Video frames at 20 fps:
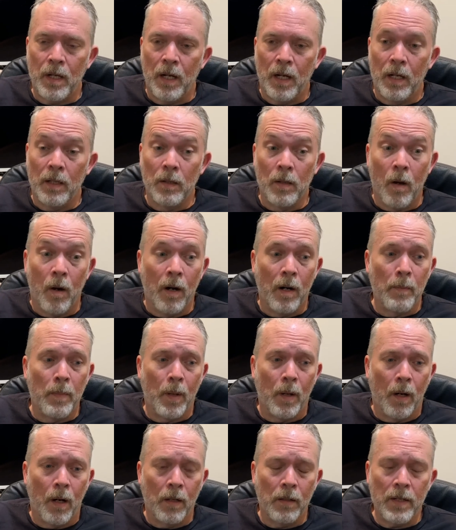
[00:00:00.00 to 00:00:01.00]

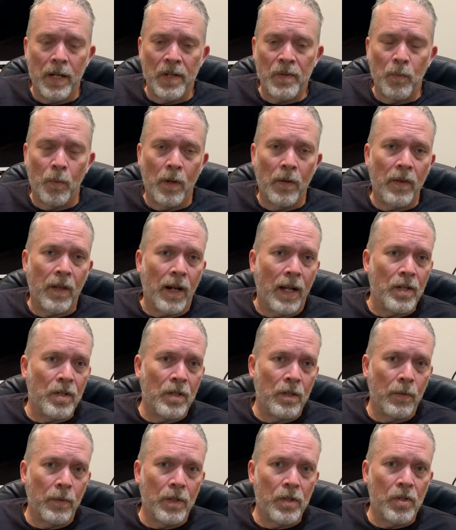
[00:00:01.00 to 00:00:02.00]
Larabar is one that I
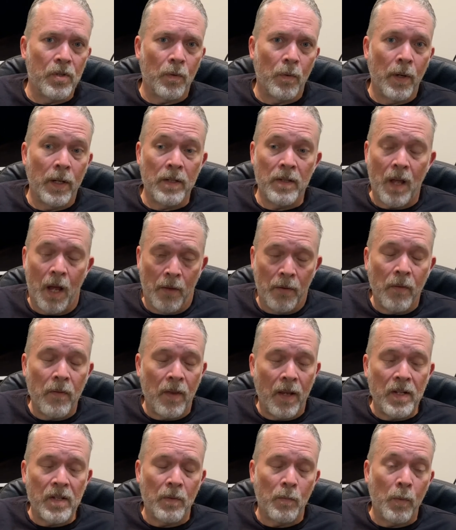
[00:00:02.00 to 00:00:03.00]
do enjoy, and other
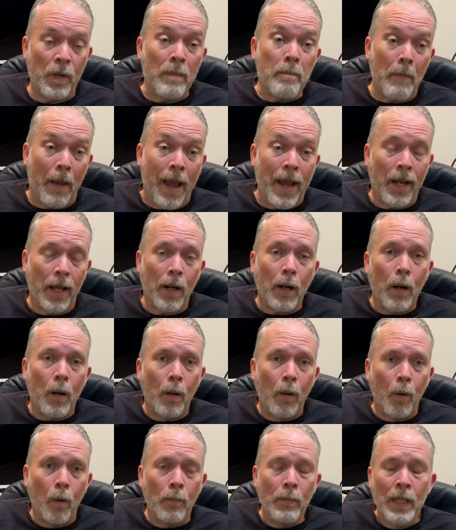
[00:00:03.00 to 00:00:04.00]
things that we make at
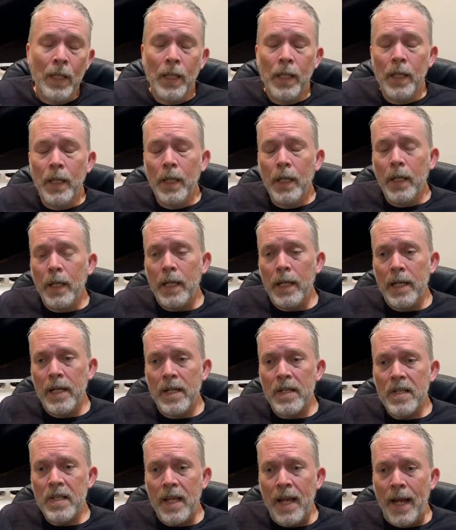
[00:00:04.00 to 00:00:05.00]
home
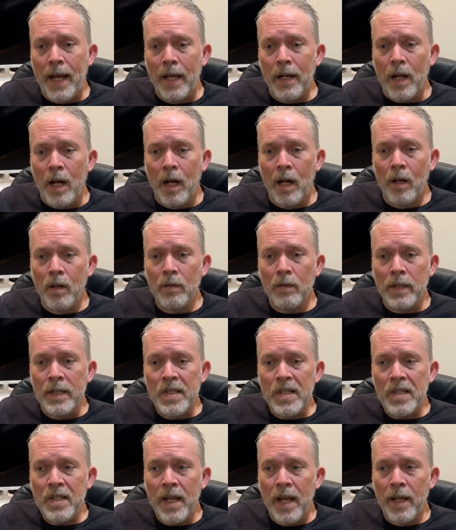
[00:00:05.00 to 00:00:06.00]
is that I'll,
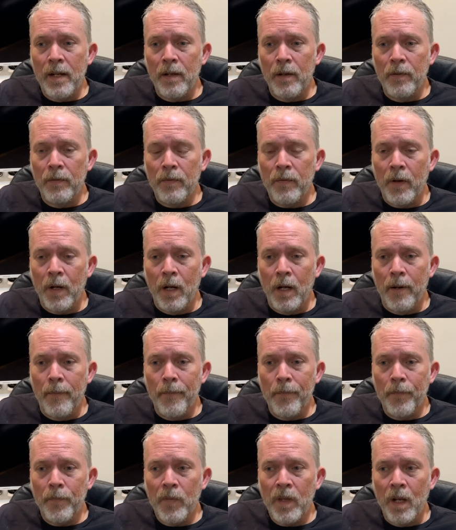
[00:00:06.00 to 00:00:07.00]
instead of,
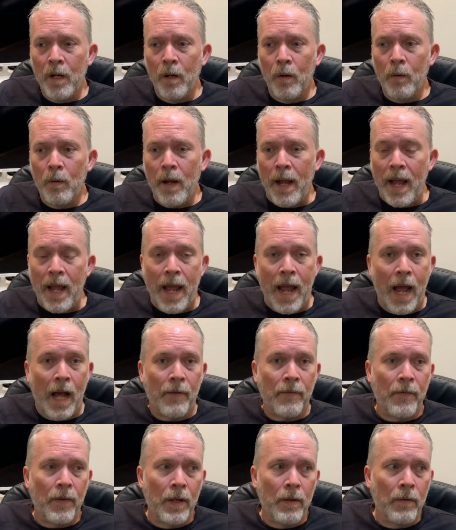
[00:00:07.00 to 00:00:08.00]

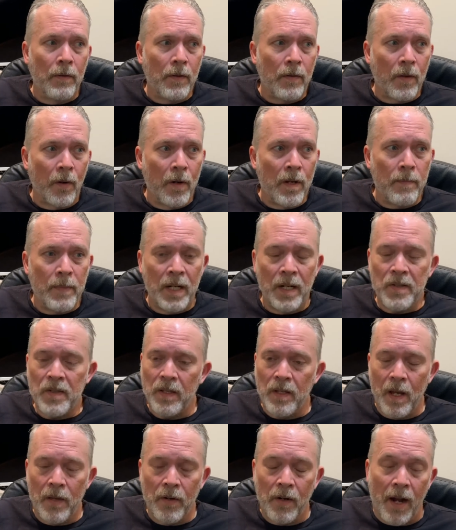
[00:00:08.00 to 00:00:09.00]
half in 30 minutes
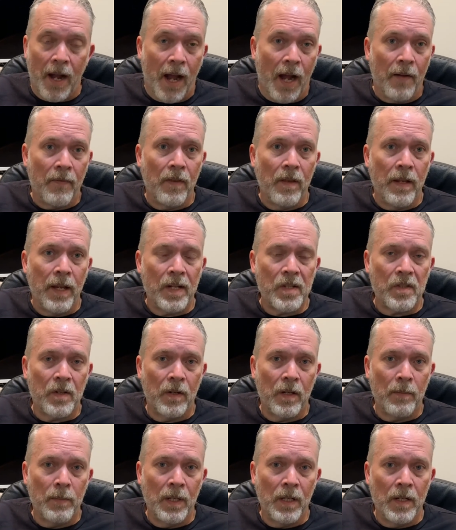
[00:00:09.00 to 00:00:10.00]
and the other half the next
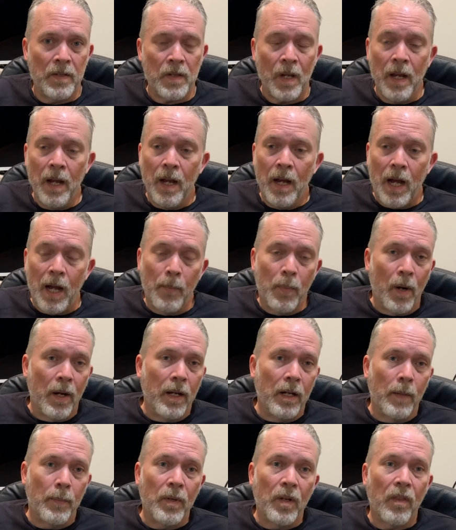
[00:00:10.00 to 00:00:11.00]
30 minutes, I break
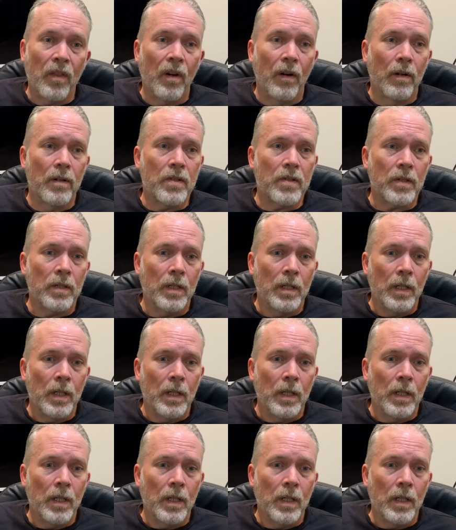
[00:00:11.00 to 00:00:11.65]
it up into thirds.